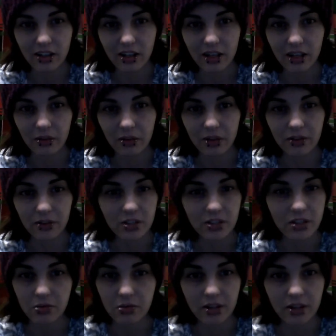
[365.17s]
I don't know if
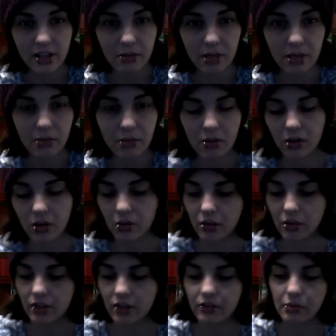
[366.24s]
she's with them anymore or
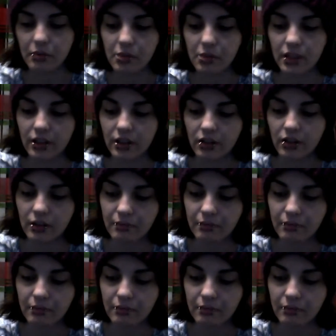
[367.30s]
whatever, but,